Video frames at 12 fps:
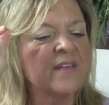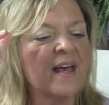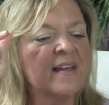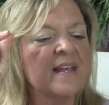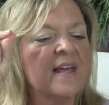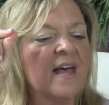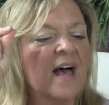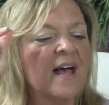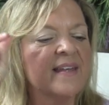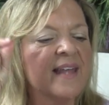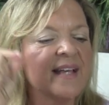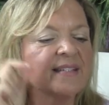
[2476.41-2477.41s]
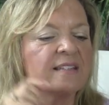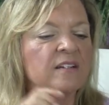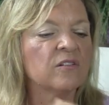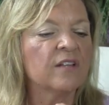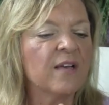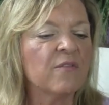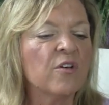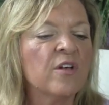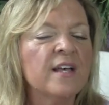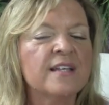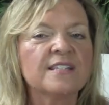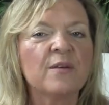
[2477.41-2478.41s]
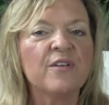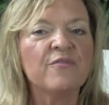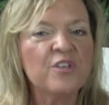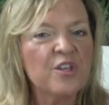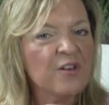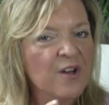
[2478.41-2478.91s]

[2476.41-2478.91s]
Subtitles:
that next little level. So if